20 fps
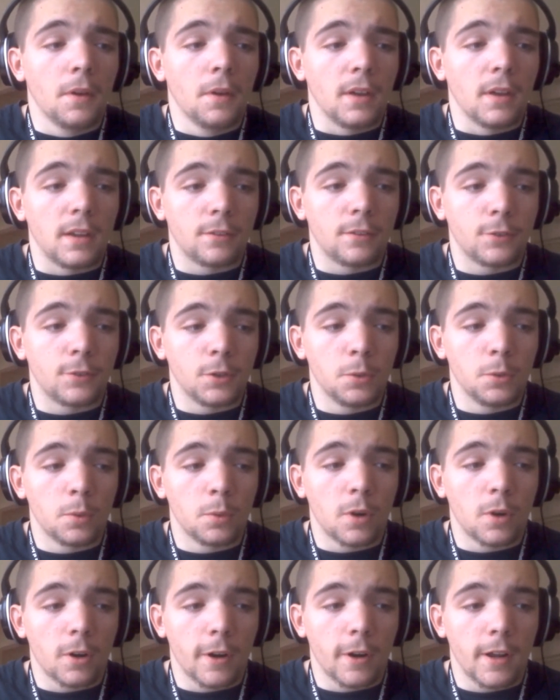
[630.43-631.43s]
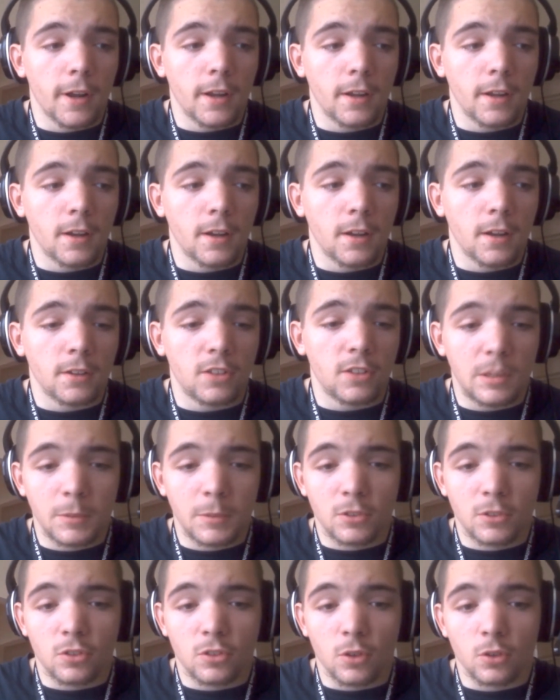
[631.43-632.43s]
If you are a
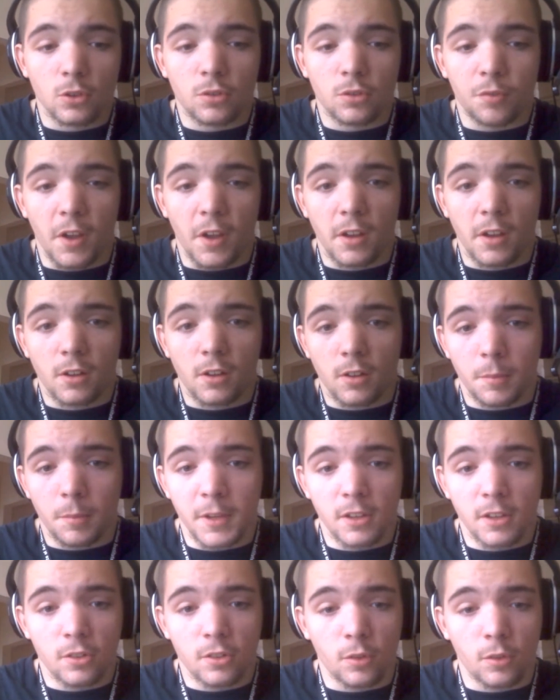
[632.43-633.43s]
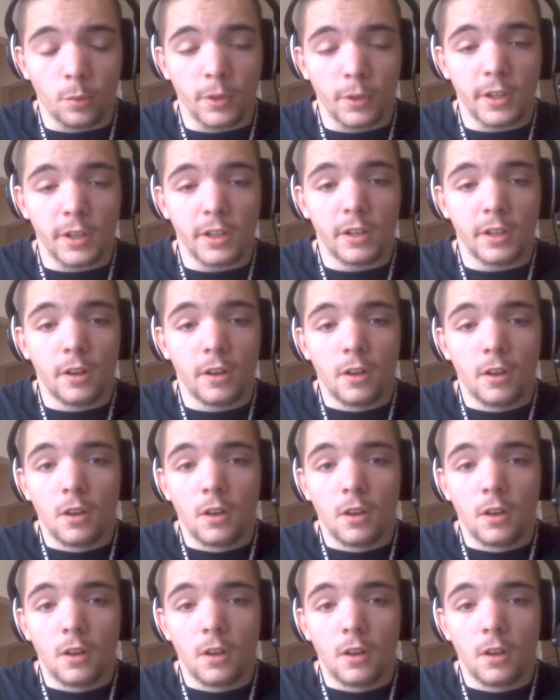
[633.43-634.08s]
Demon Souls fan on the PS3,